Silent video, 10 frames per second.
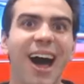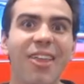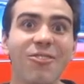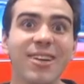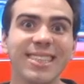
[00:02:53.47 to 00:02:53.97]
The
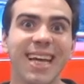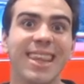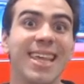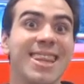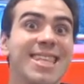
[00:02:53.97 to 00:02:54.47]
other reason I
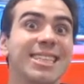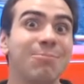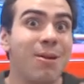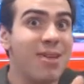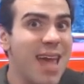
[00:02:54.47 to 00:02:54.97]
think
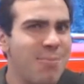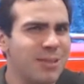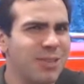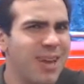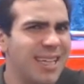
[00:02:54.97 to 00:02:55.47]
this parody
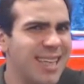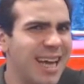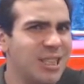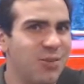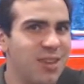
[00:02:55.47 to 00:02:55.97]
episode has an
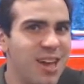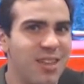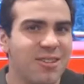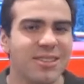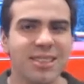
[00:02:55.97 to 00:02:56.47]
edge over the
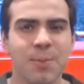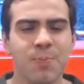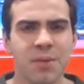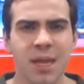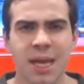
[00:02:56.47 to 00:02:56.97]
others
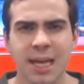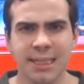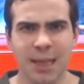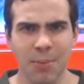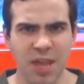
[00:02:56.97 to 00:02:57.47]

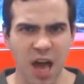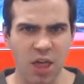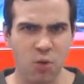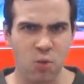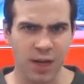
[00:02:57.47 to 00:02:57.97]
is some of the
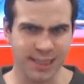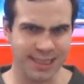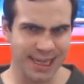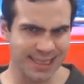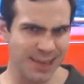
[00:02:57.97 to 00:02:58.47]
other
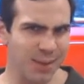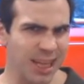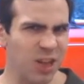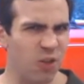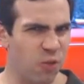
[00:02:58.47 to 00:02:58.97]
ones seem a
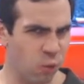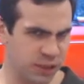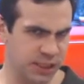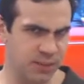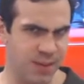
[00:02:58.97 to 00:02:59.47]
little
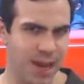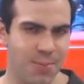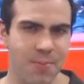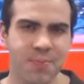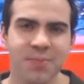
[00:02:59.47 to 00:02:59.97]
forced to me.